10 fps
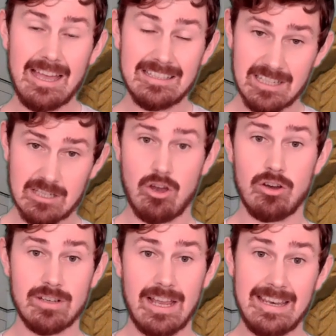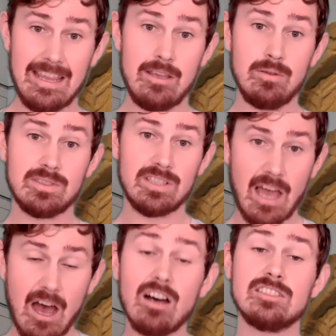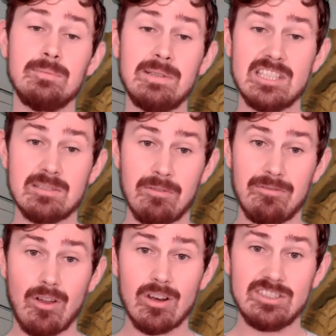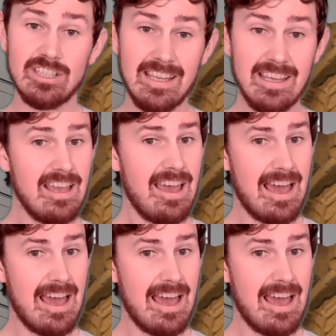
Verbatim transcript: as a god, and they used Artemis's mythology